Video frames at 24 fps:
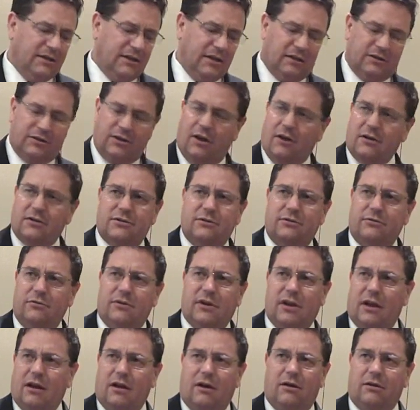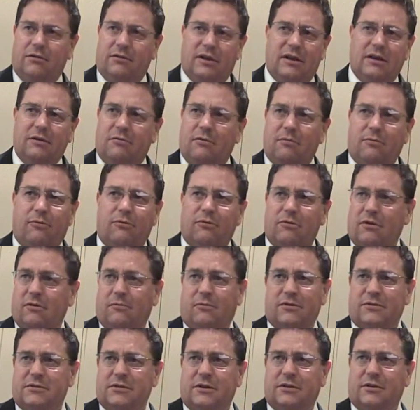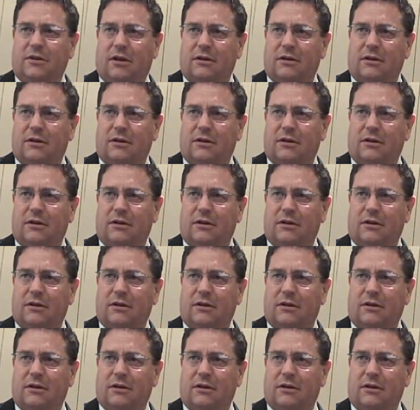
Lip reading: They'll talk to any reporter that wants to